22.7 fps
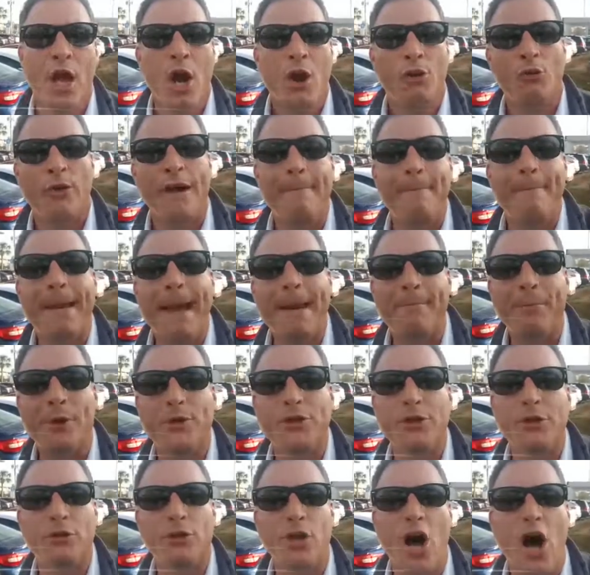Remember
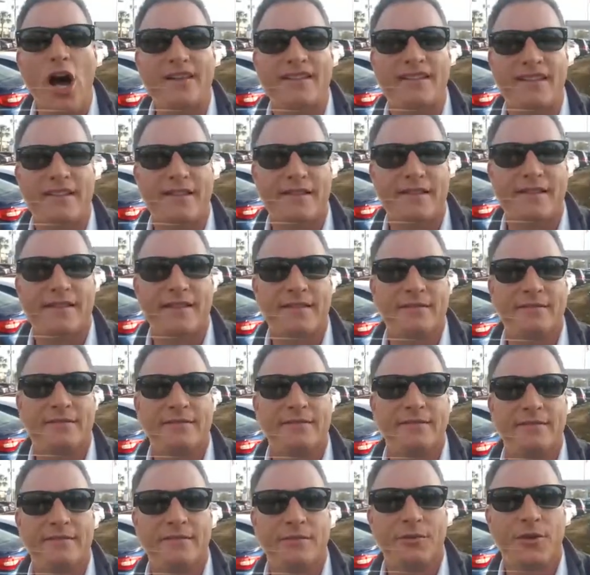your losses,
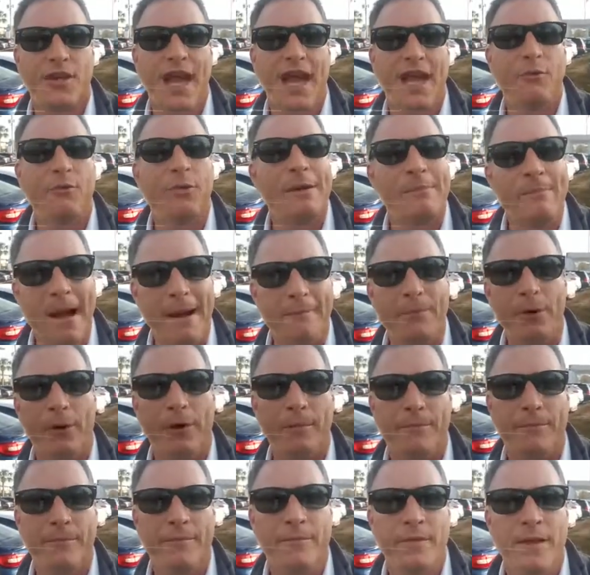okay? Remember them,
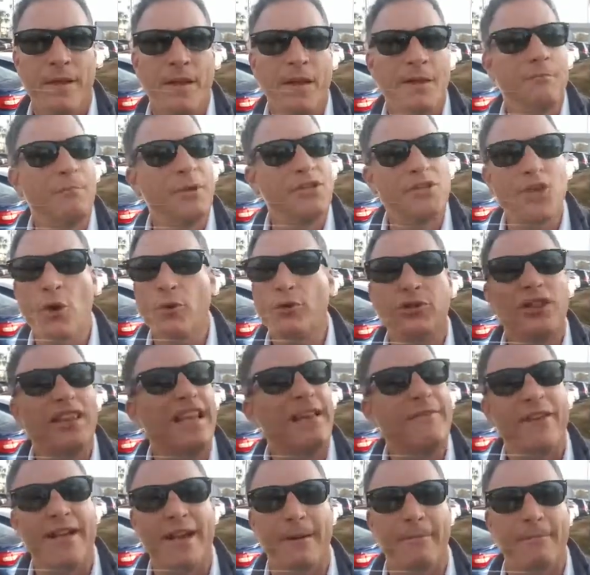but don't
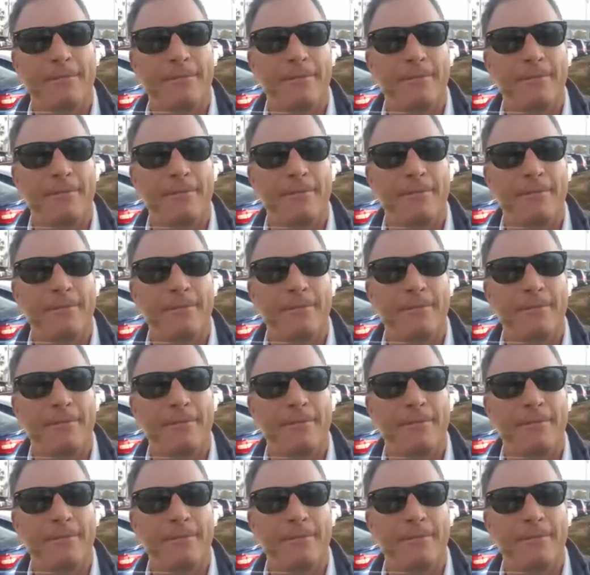live in them.